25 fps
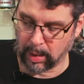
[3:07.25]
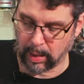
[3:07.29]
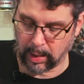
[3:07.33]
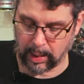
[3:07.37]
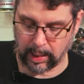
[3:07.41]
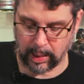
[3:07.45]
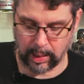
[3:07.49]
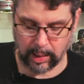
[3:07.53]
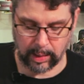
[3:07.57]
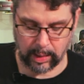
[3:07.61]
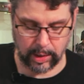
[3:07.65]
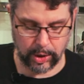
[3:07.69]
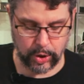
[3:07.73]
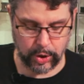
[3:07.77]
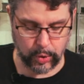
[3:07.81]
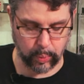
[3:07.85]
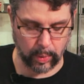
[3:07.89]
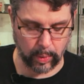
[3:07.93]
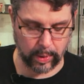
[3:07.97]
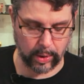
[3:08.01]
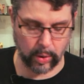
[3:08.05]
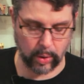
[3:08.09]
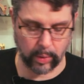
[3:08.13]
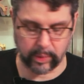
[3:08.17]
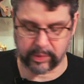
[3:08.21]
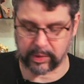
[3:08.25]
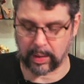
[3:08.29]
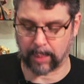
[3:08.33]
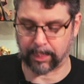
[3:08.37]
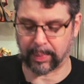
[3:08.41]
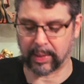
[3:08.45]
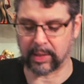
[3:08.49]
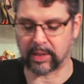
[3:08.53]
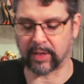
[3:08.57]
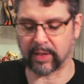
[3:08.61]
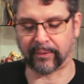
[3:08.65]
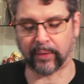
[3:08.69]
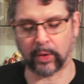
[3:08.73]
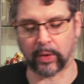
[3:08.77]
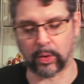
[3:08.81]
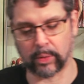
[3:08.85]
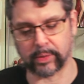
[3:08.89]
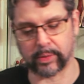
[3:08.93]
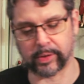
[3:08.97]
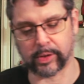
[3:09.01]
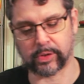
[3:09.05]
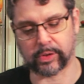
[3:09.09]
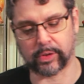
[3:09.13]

and each one goes up in difficulty.